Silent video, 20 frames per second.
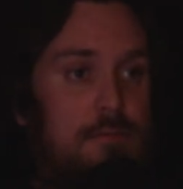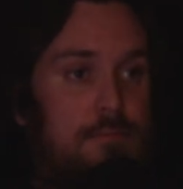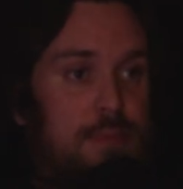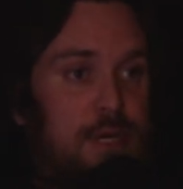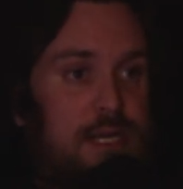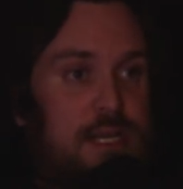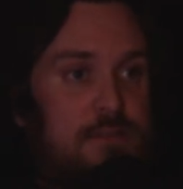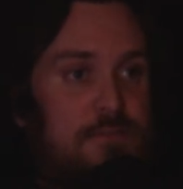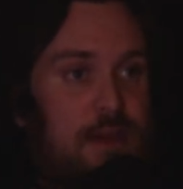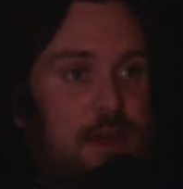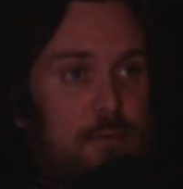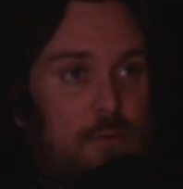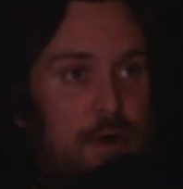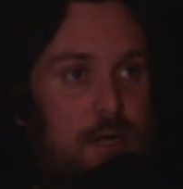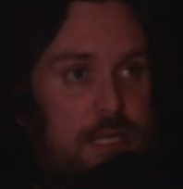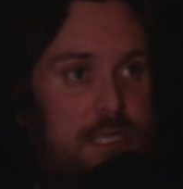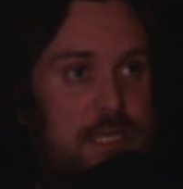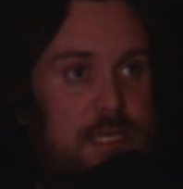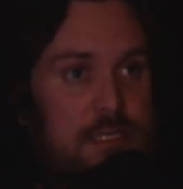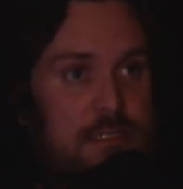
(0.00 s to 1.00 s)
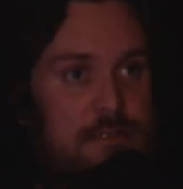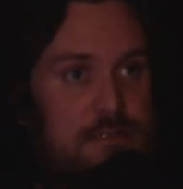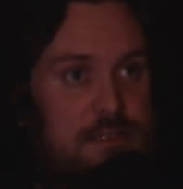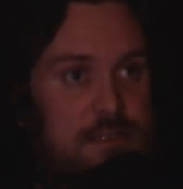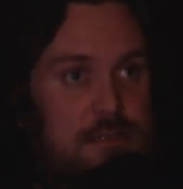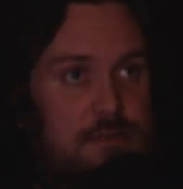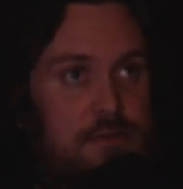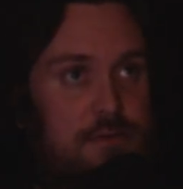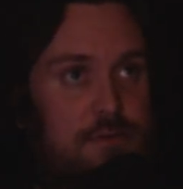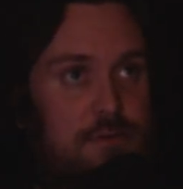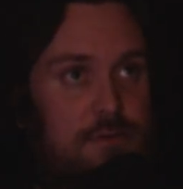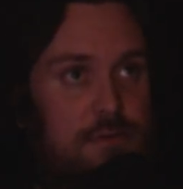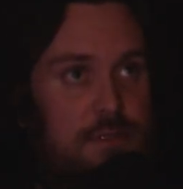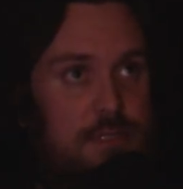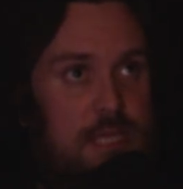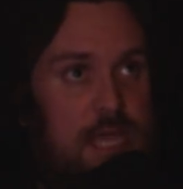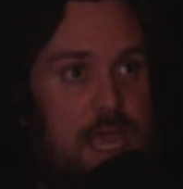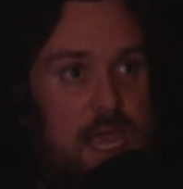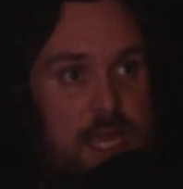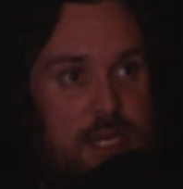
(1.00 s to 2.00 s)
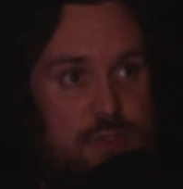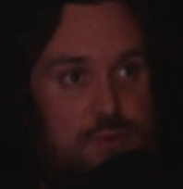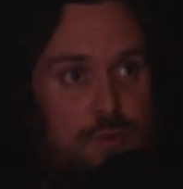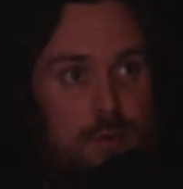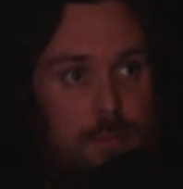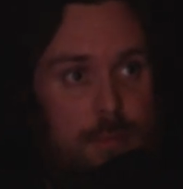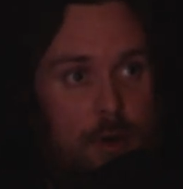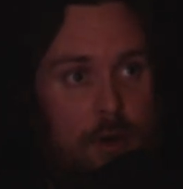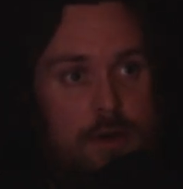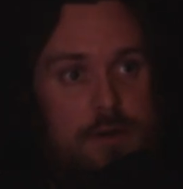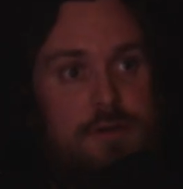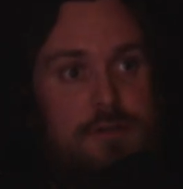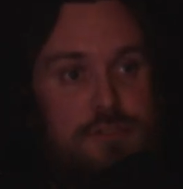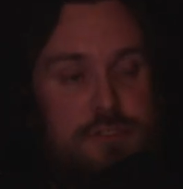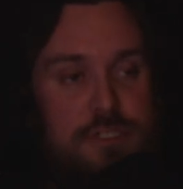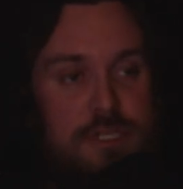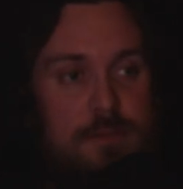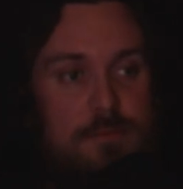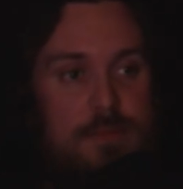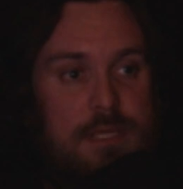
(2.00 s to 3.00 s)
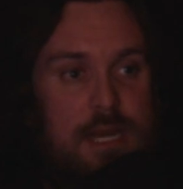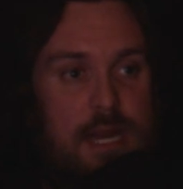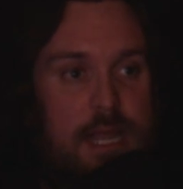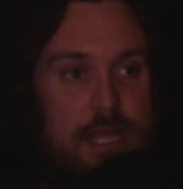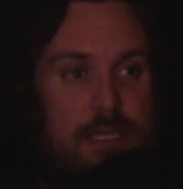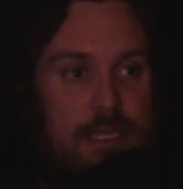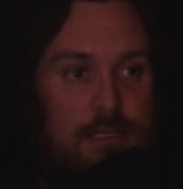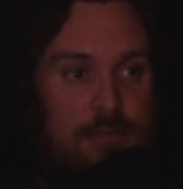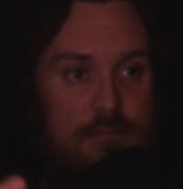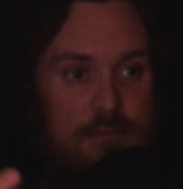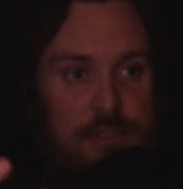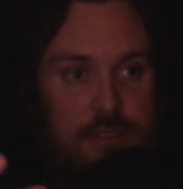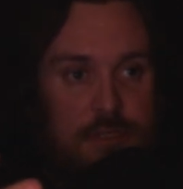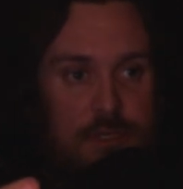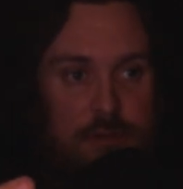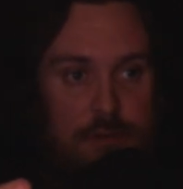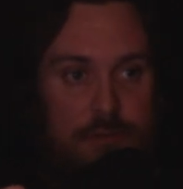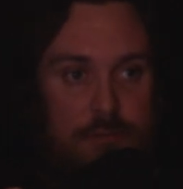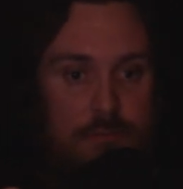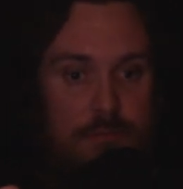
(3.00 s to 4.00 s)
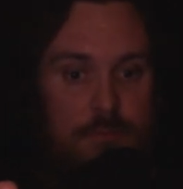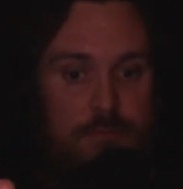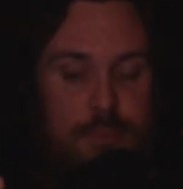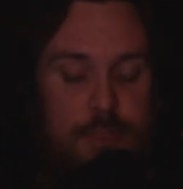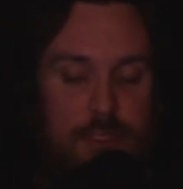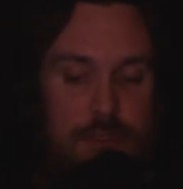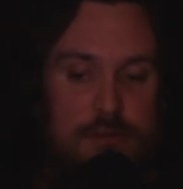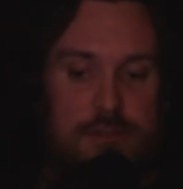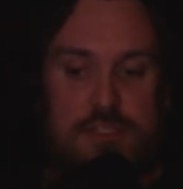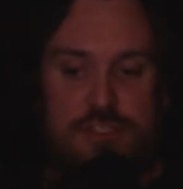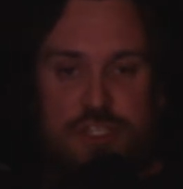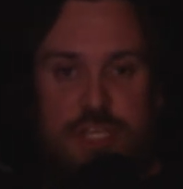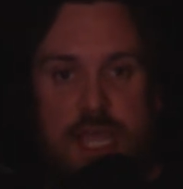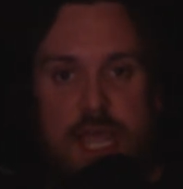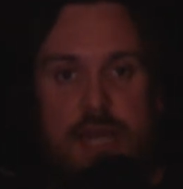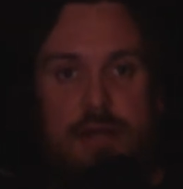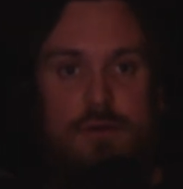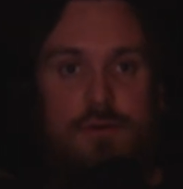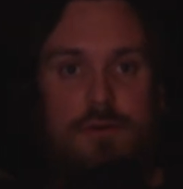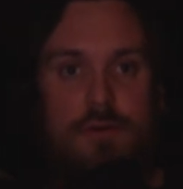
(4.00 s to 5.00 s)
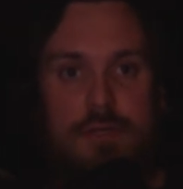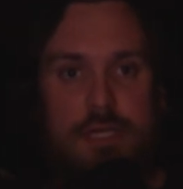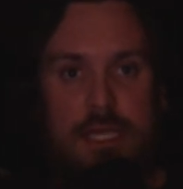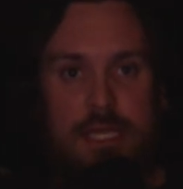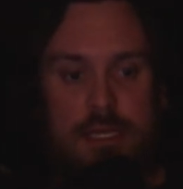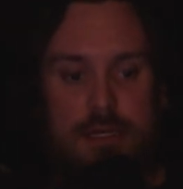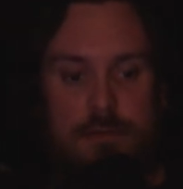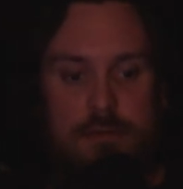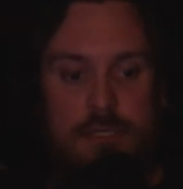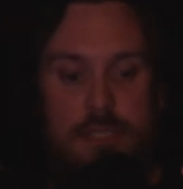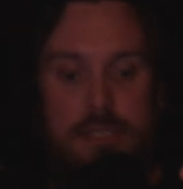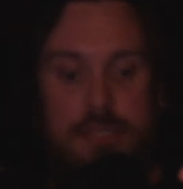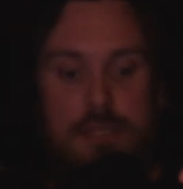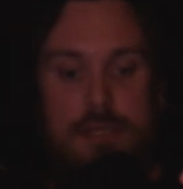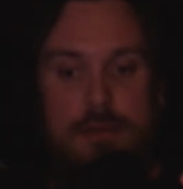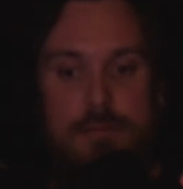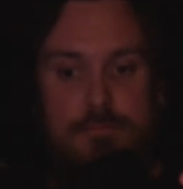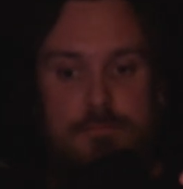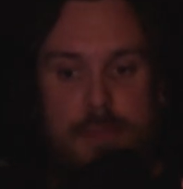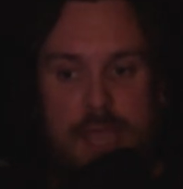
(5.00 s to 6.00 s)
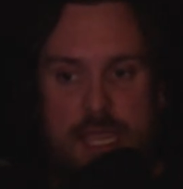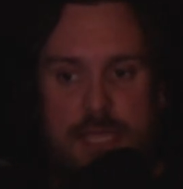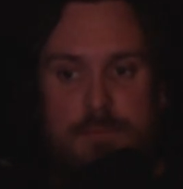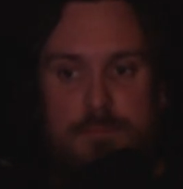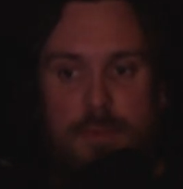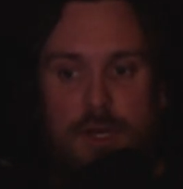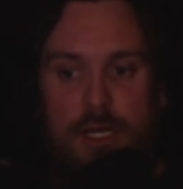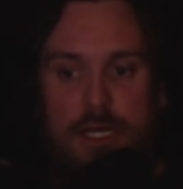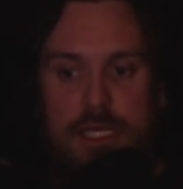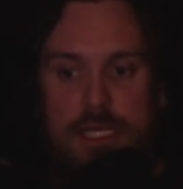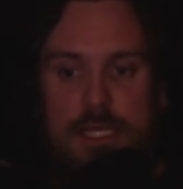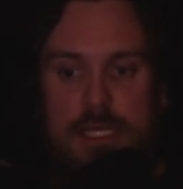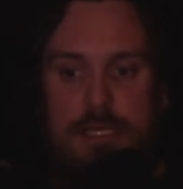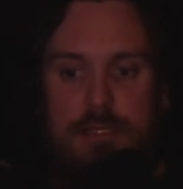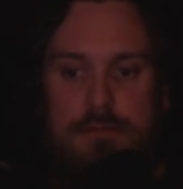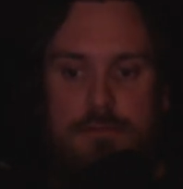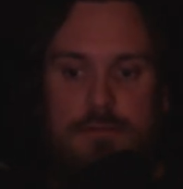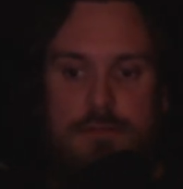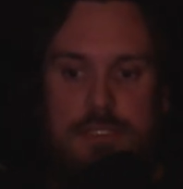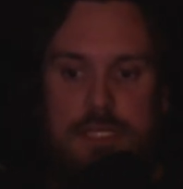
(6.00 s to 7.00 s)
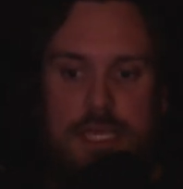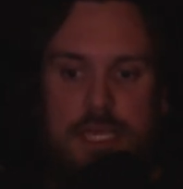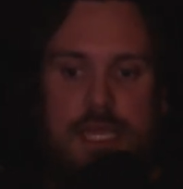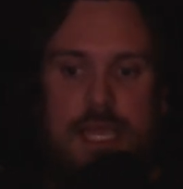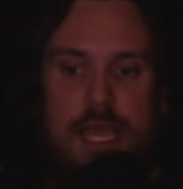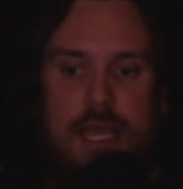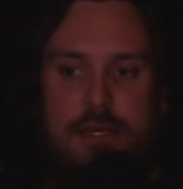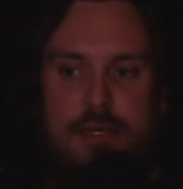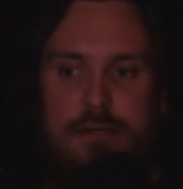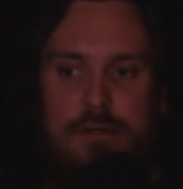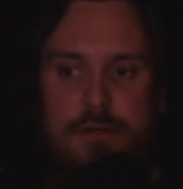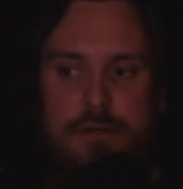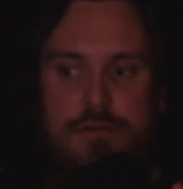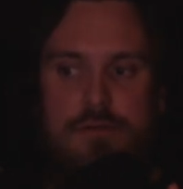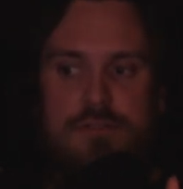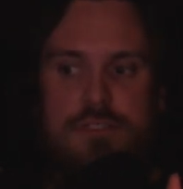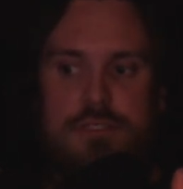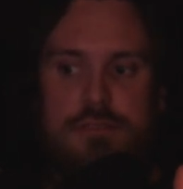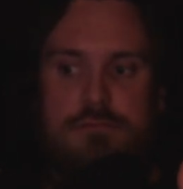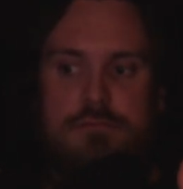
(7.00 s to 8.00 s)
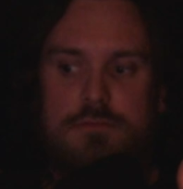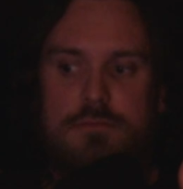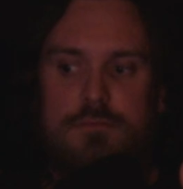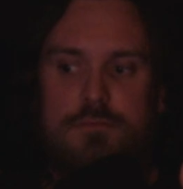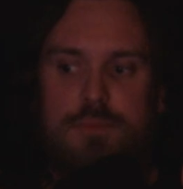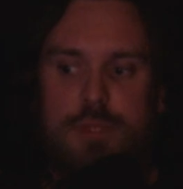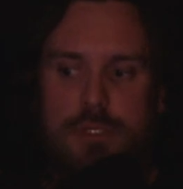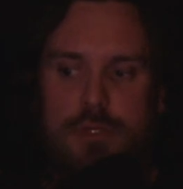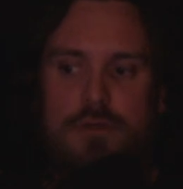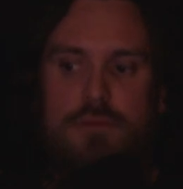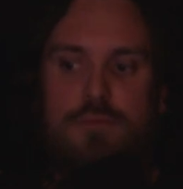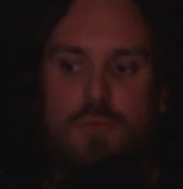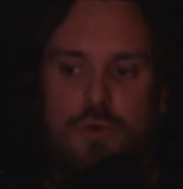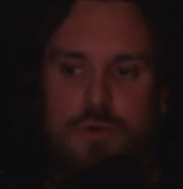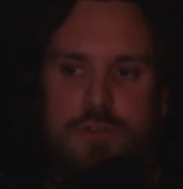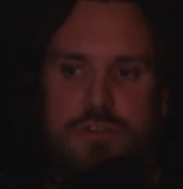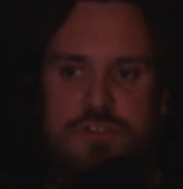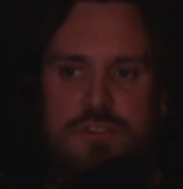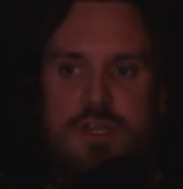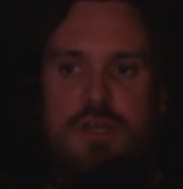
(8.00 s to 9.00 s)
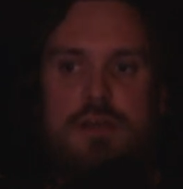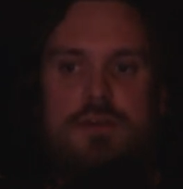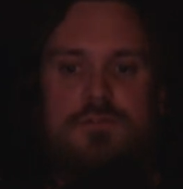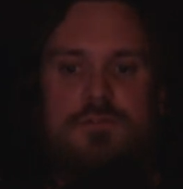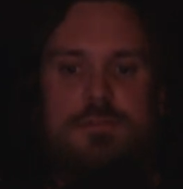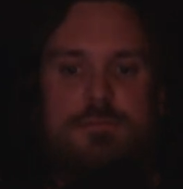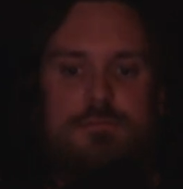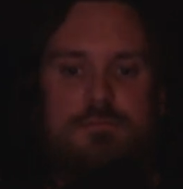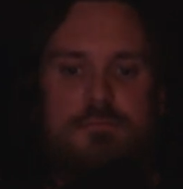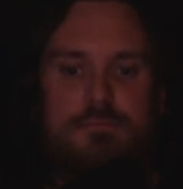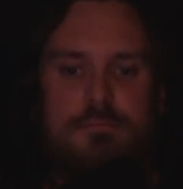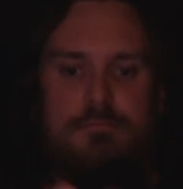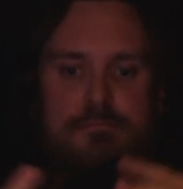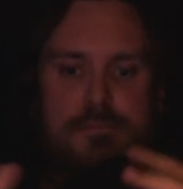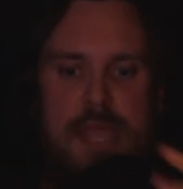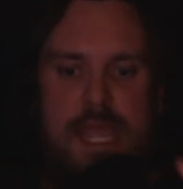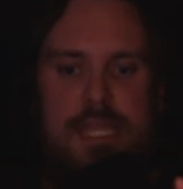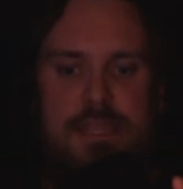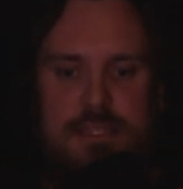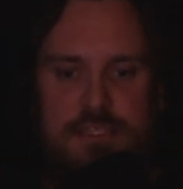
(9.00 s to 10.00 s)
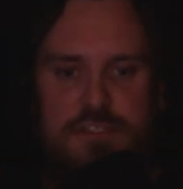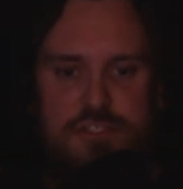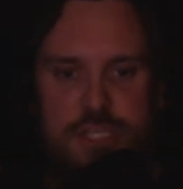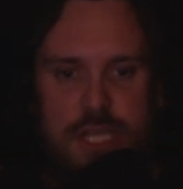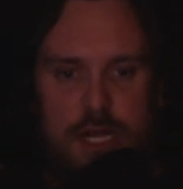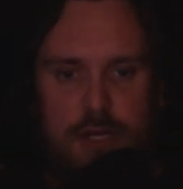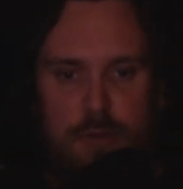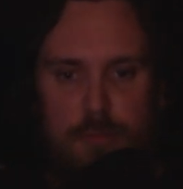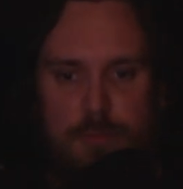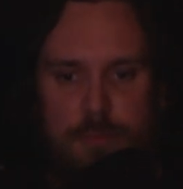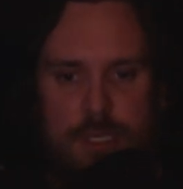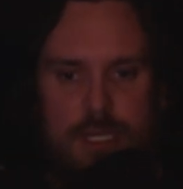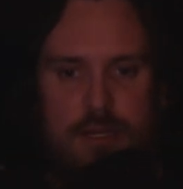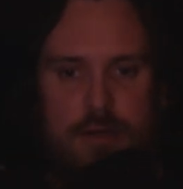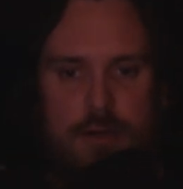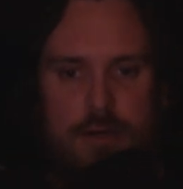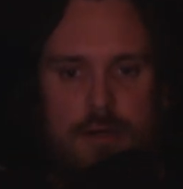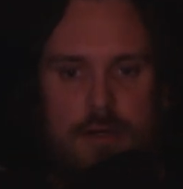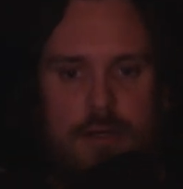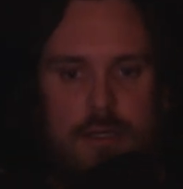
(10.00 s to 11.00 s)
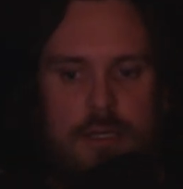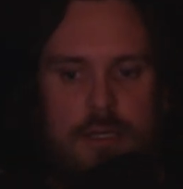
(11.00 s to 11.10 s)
But if I want to get to the actual partnership that I can, you know, build the channel and make money and get editors and build more stuff and make this channel bigger,